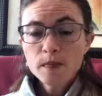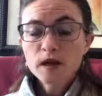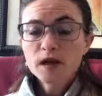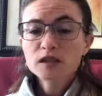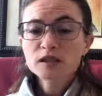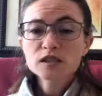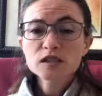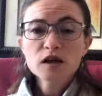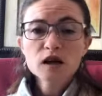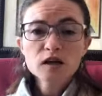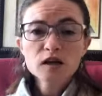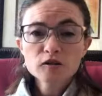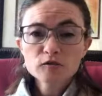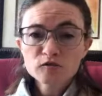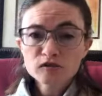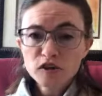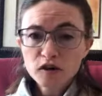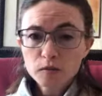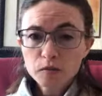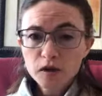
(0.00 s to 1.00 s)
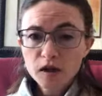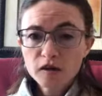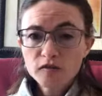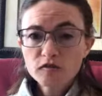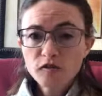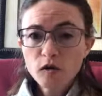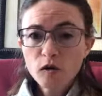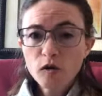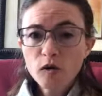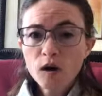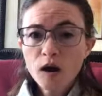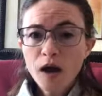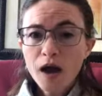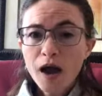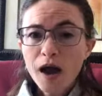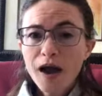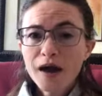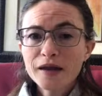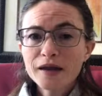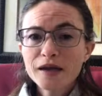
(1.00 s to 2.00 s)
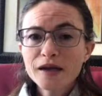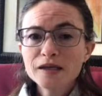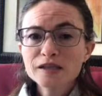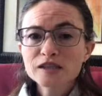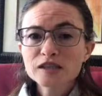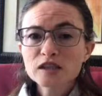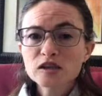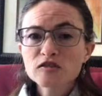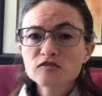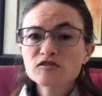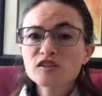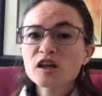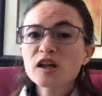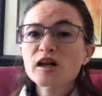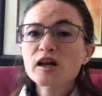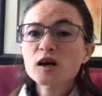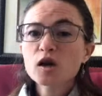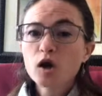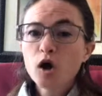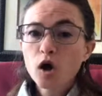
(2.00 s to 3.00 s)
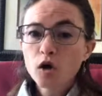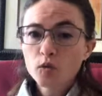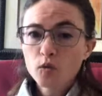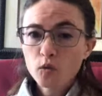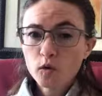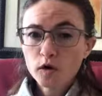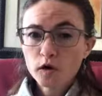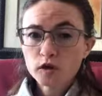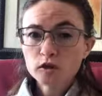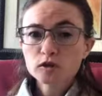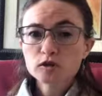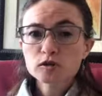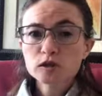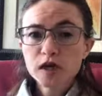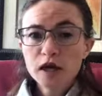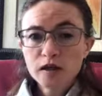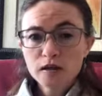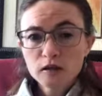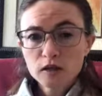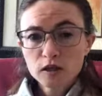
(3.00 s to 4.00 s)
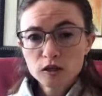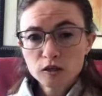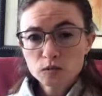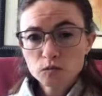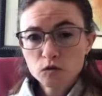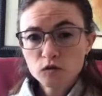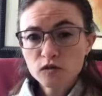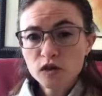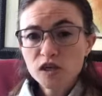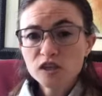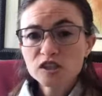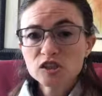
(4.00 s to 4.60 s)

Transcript: It's not going to feel playful. And it's going to feel like a lot of work to get things moving.